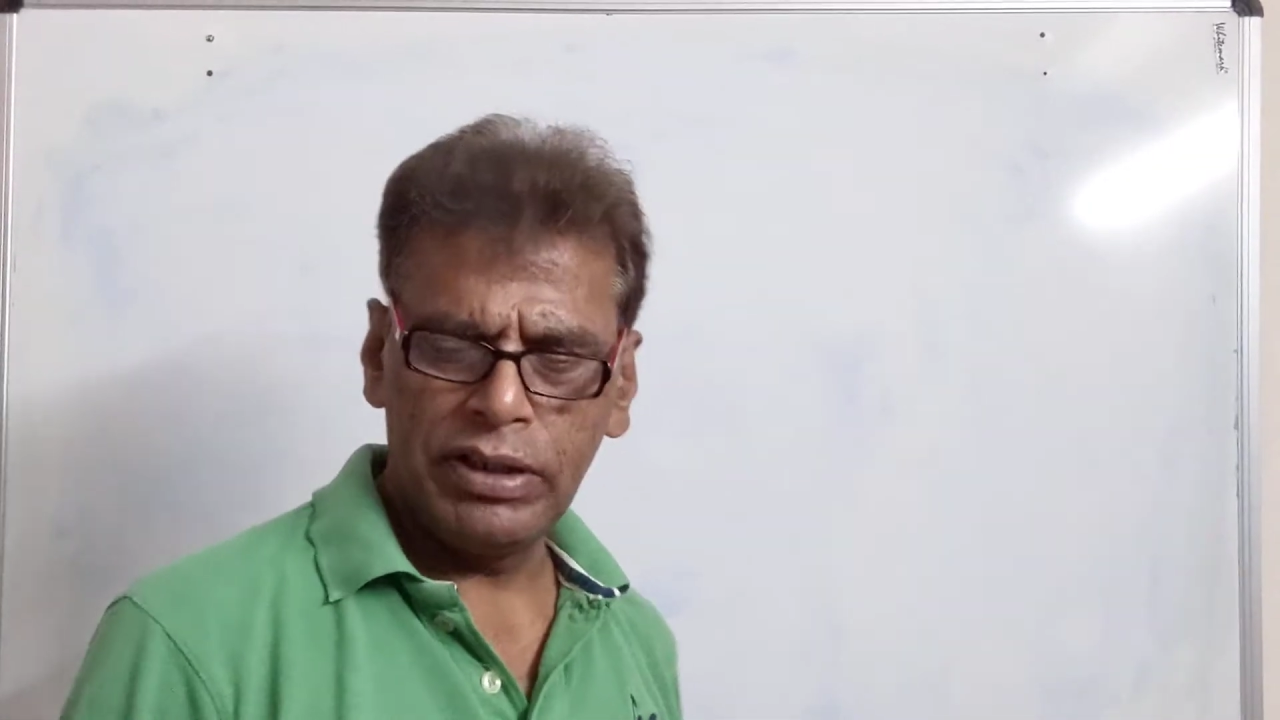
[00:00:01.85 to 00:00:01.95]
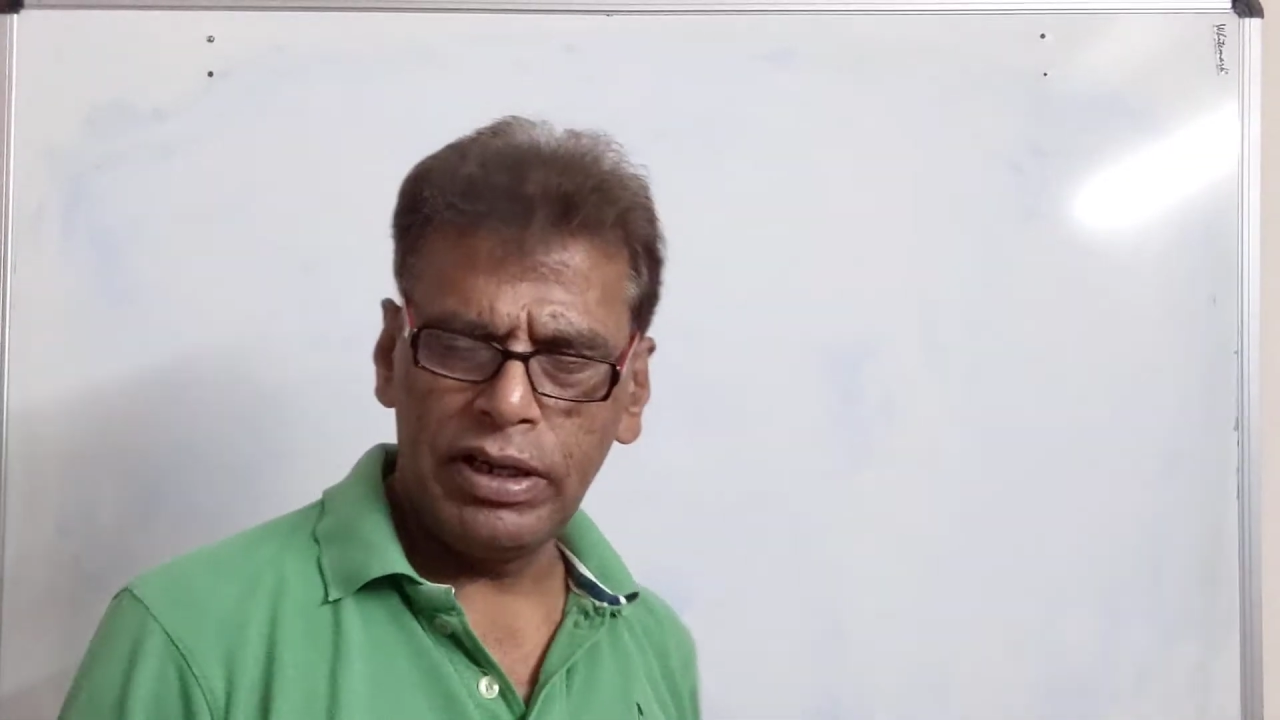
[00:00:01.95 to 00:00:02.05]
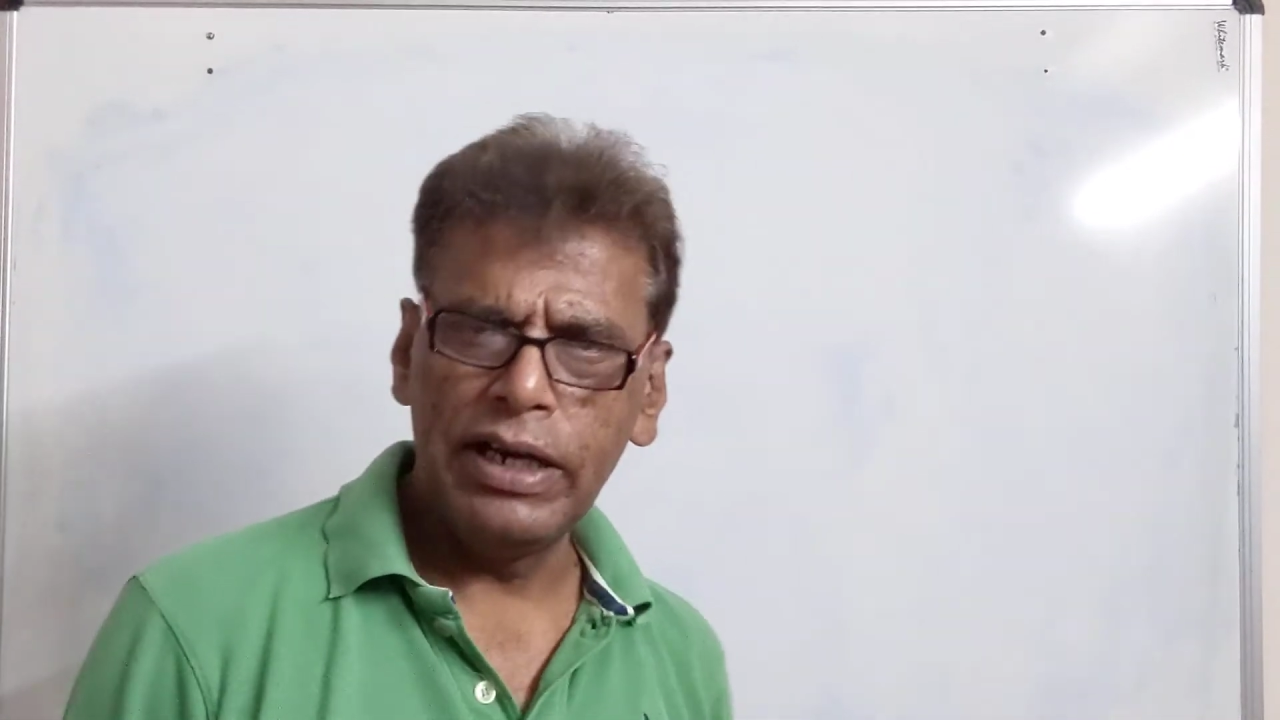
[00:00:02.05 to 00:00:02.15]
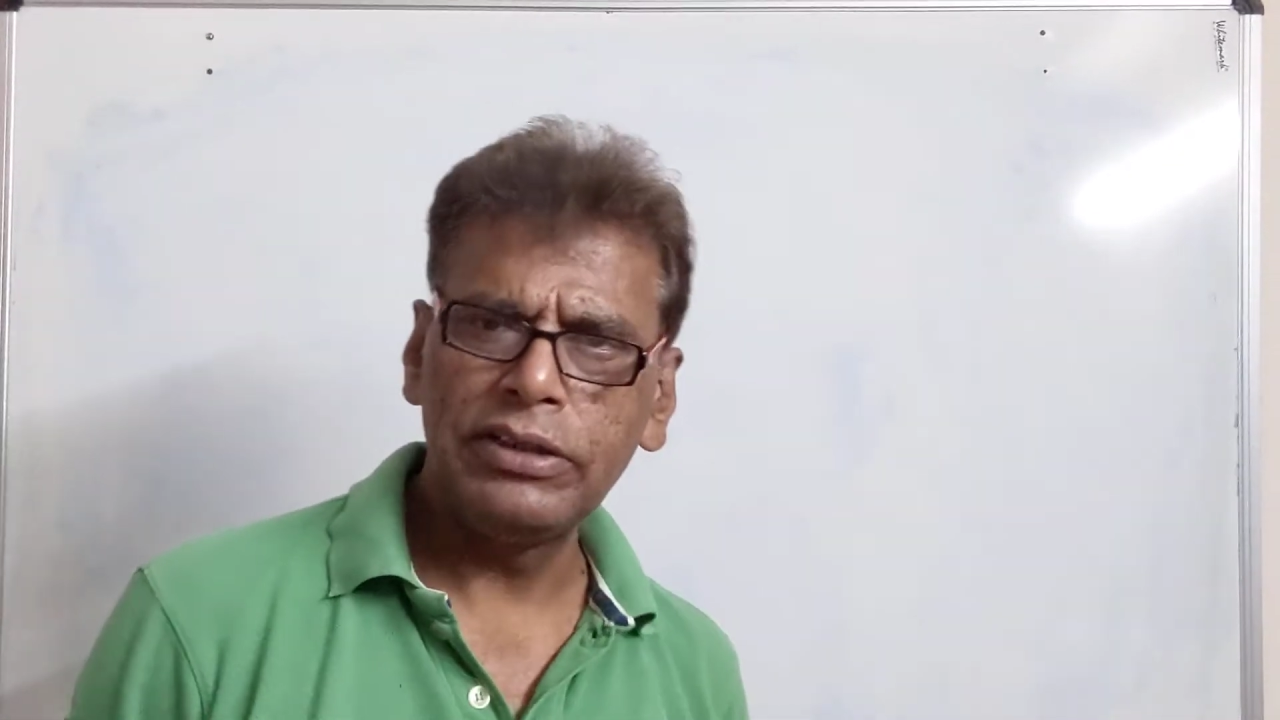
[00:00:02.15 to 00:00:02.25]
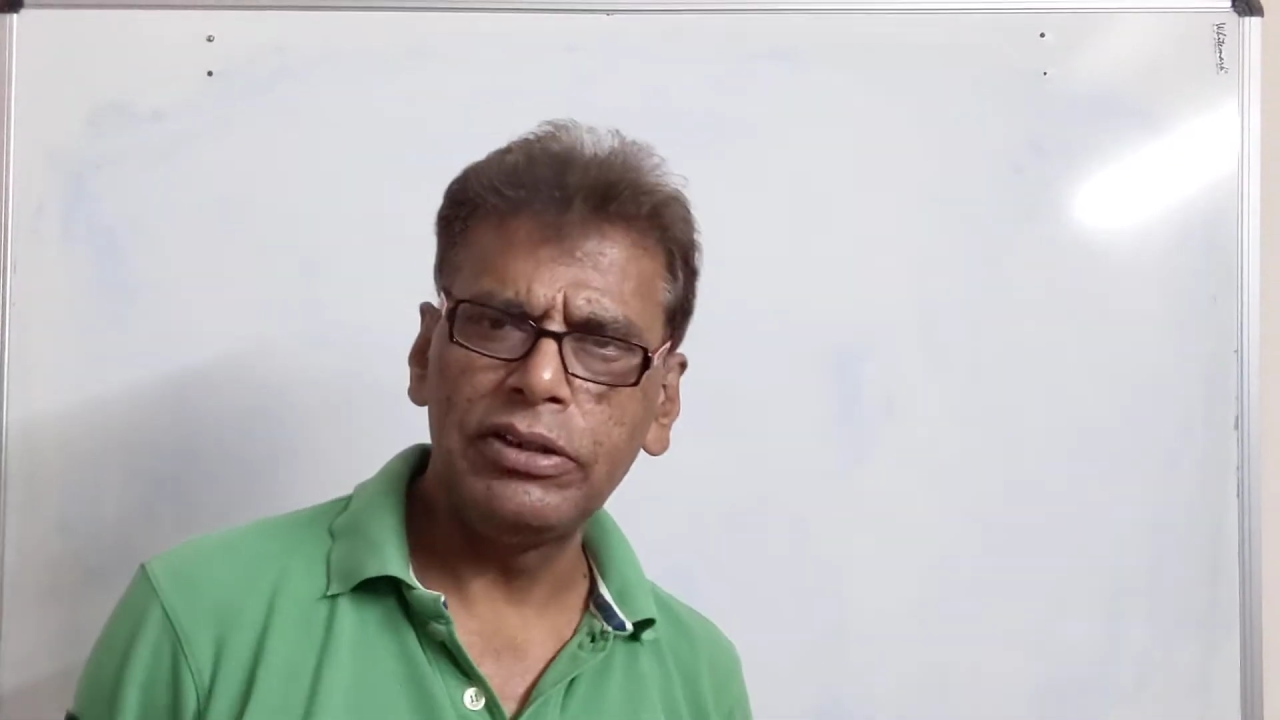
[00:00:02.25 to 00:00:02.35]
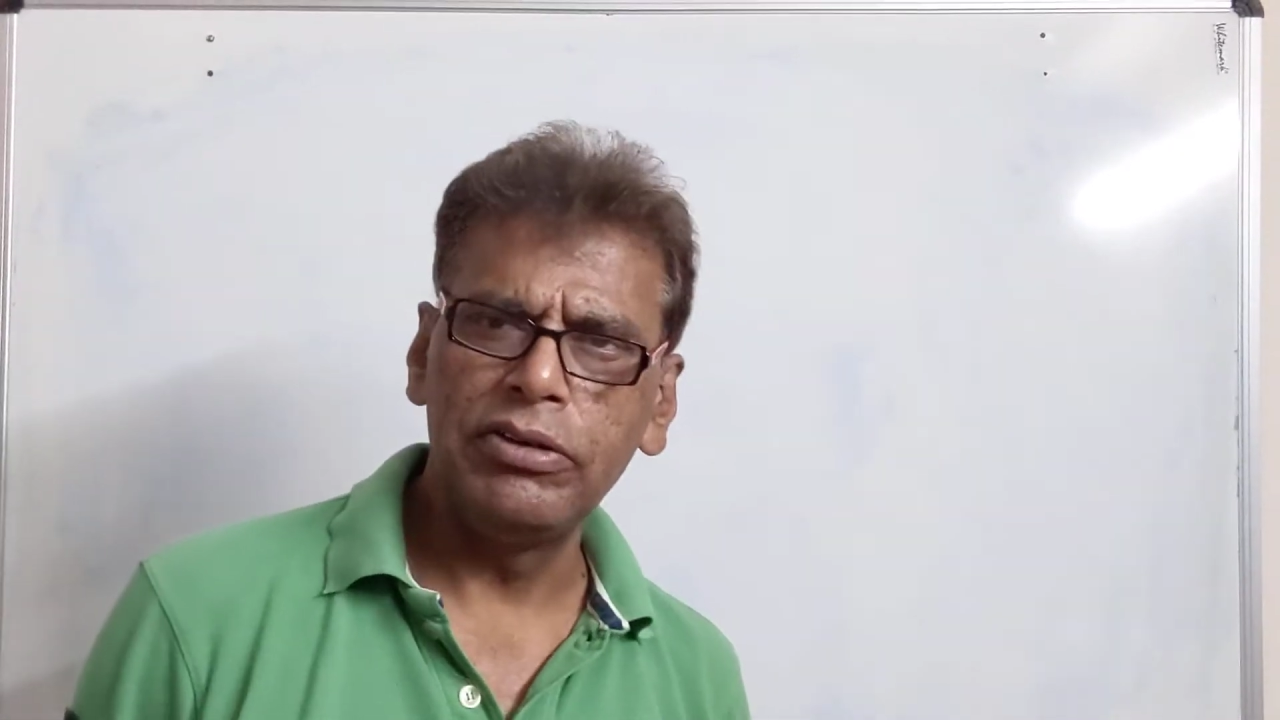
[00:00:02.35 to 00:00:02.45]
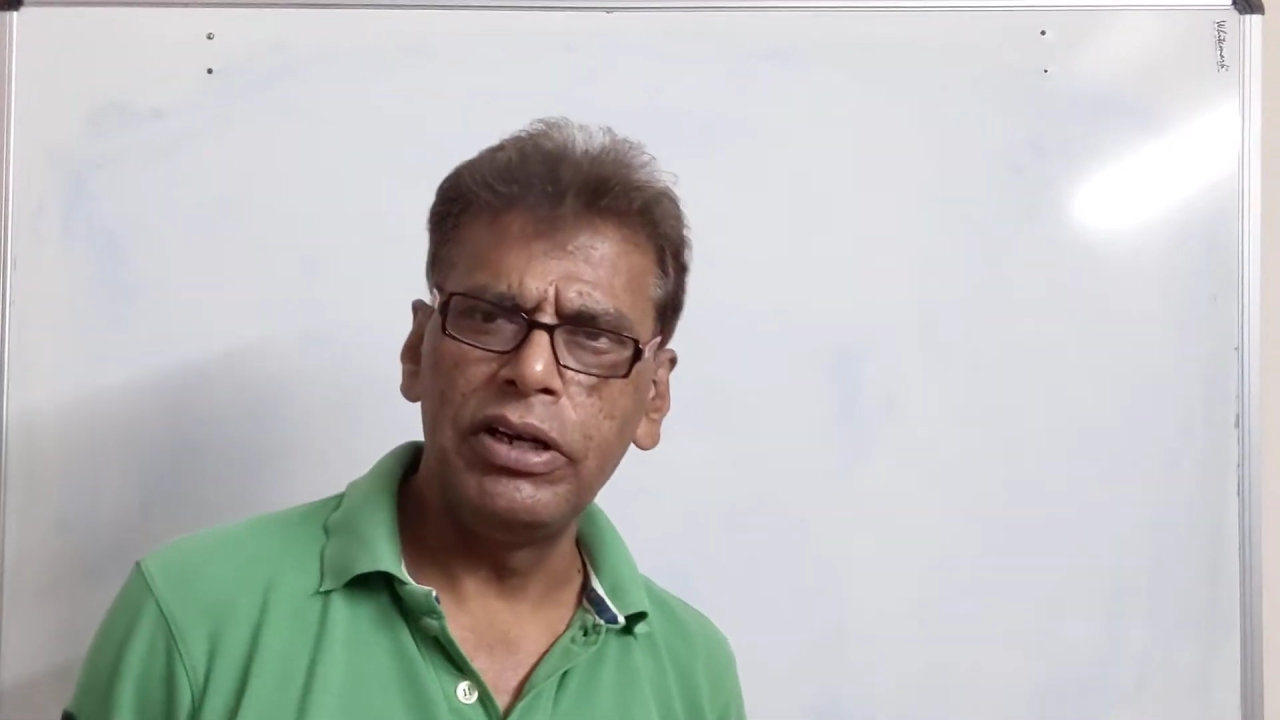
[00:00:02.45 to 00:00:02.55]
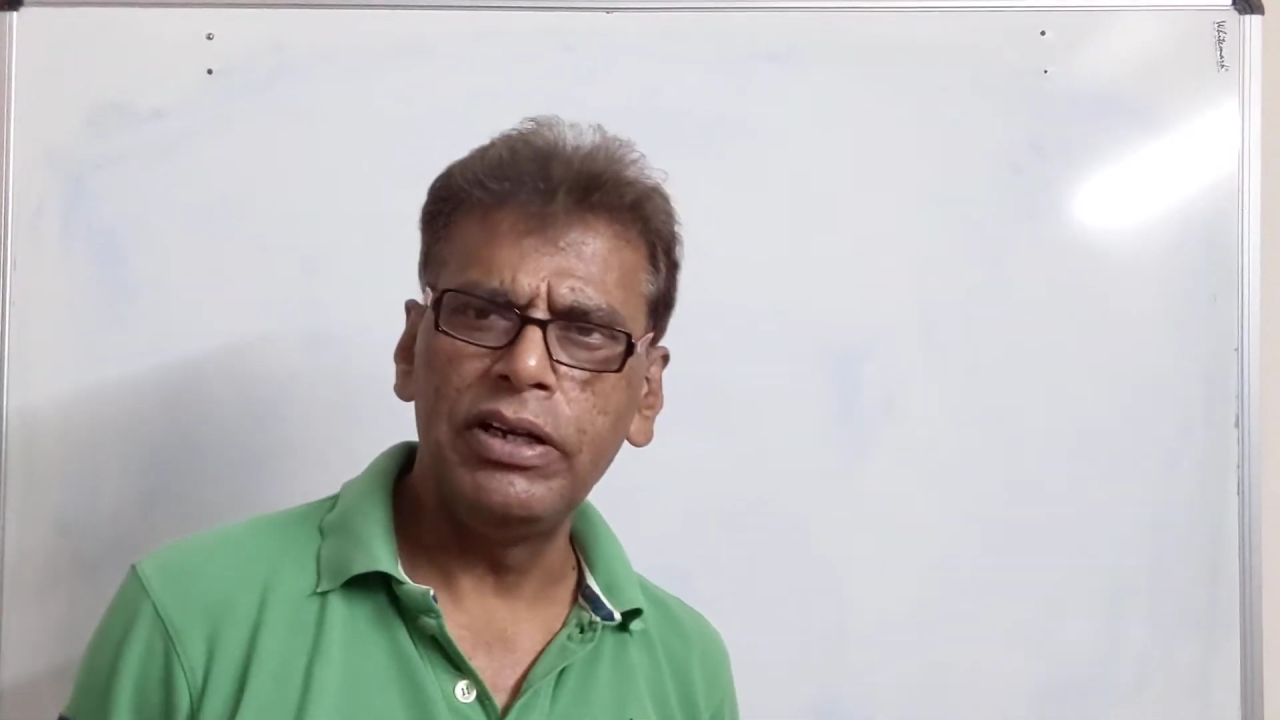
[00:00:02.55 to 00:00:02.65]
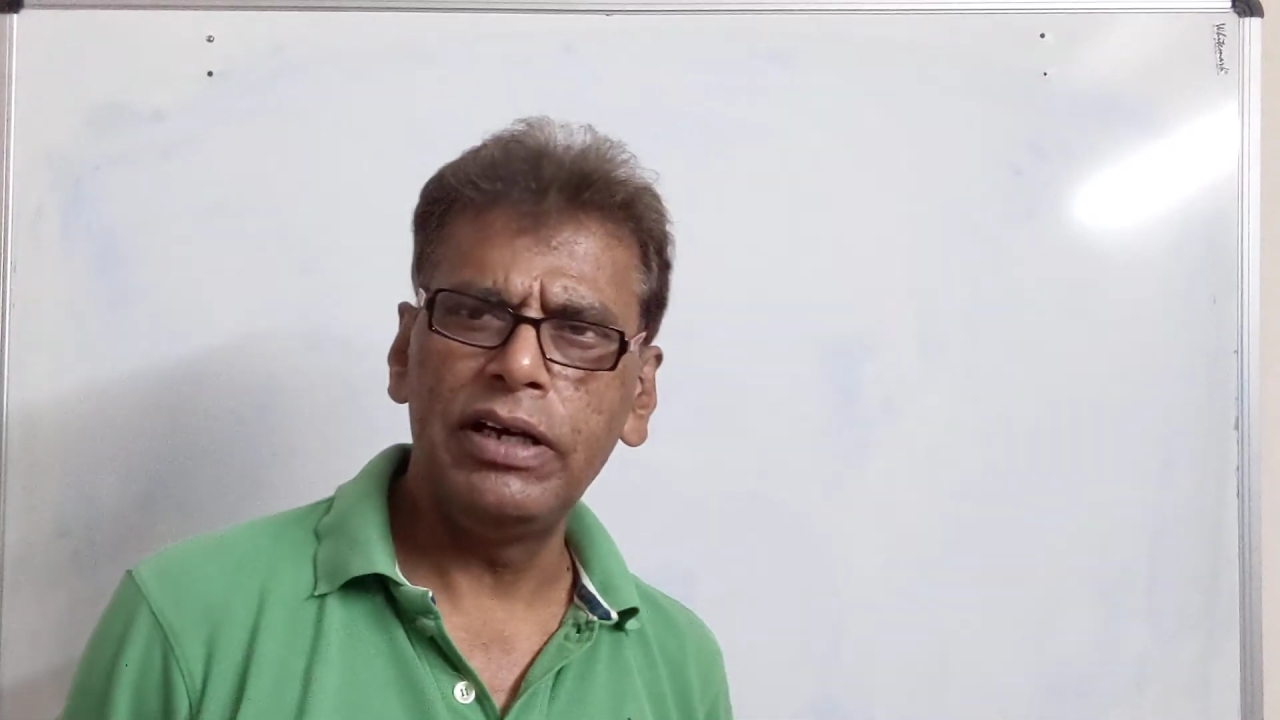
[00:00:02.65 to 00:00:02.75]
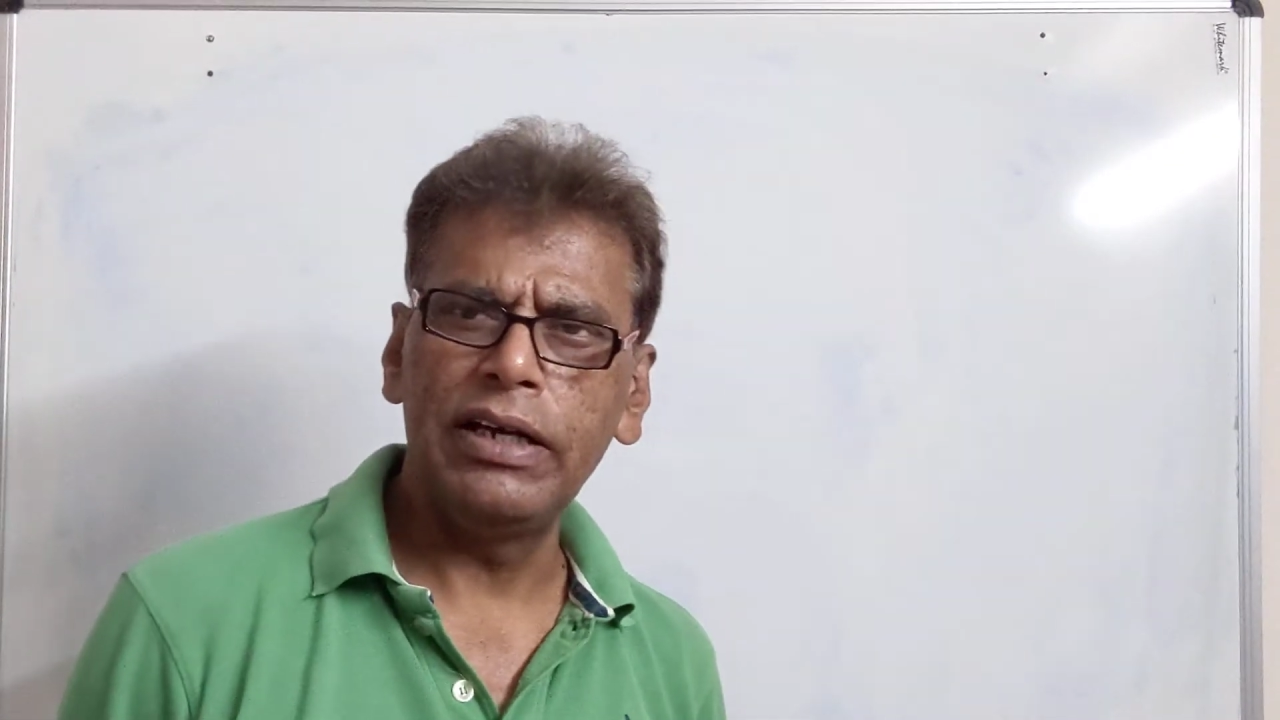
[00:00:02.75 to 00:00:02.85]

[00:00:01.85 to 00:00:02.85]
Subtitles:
the next unit,